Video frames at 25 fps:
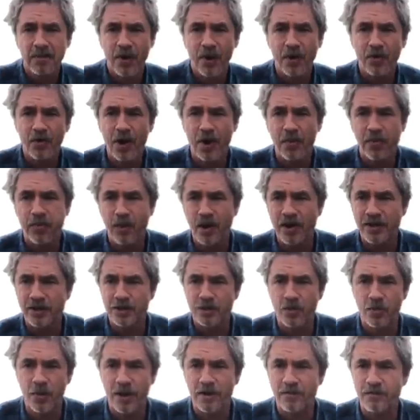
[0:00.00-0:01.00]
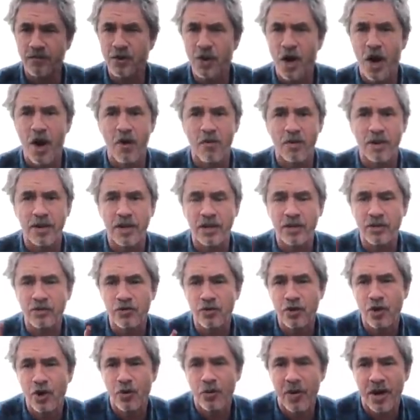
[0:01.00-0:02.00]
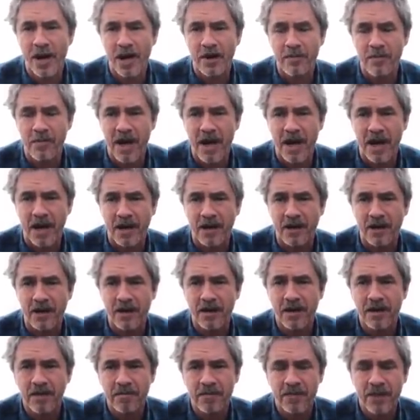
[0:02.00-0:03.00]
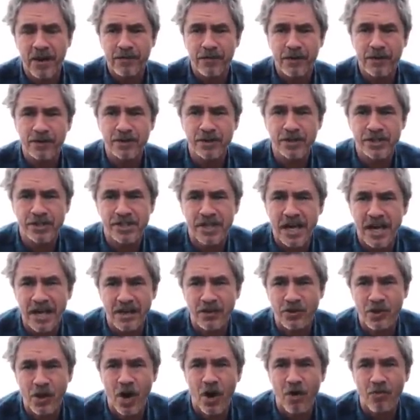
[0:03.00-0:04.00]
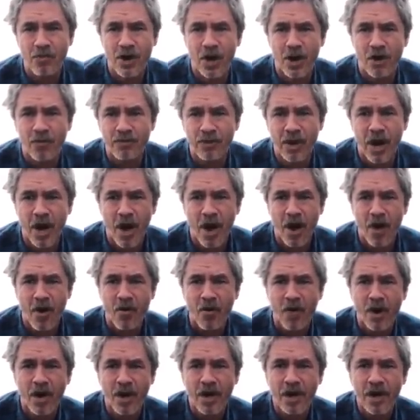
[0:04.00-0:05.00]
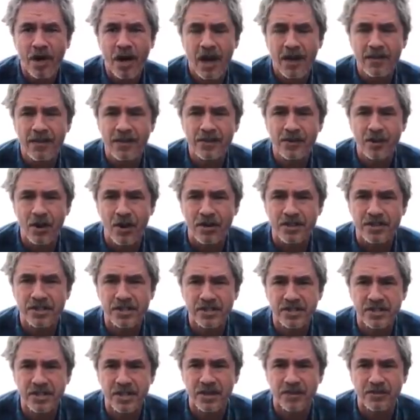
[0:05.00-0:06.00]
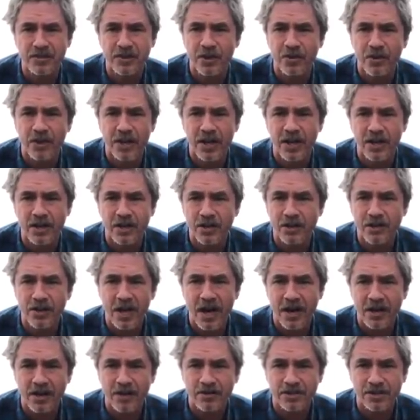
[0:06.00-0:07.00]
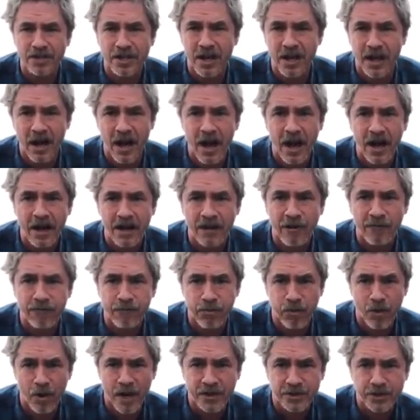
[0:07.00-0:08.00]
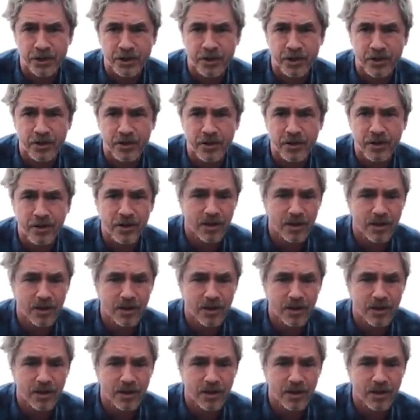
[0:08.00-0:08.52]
but a real pressure wave, no, and he knew what I meant. If you're just saying no, no, no, and the dog's still doing it, you're not using a high enough pressure.